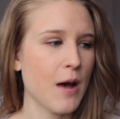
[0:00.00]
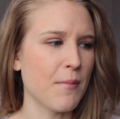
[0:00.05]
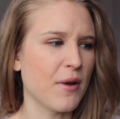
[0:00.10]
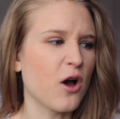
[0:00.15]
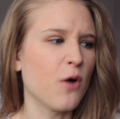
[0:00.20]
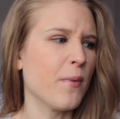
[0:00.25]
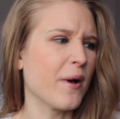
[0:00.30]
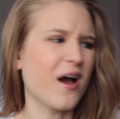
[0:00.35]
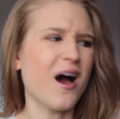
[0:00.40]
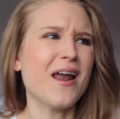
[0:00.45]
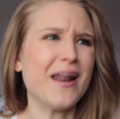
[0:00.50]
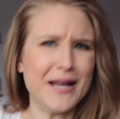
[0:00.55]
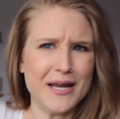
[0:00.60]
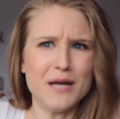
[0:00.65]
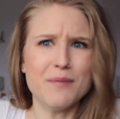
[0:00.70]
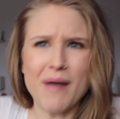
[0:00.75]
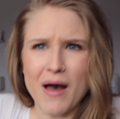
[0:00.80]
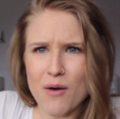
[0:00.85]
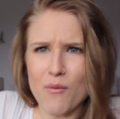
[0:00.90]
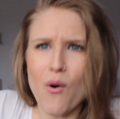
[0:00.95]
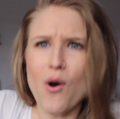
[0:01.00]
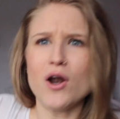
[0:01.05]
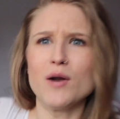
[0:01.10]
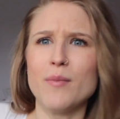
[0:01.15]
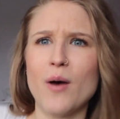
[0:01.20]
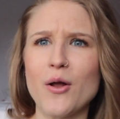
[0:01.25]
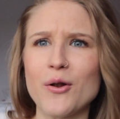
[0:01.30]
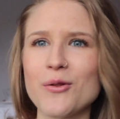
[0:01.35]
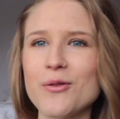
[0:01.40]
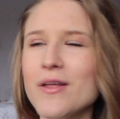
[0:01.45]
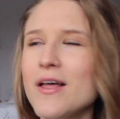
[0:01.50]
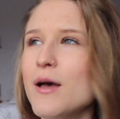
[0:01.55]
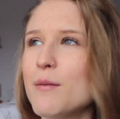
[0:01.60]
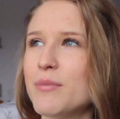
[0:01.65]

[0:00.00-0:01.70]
I'm like, oh my god, I need to buy a water bottle.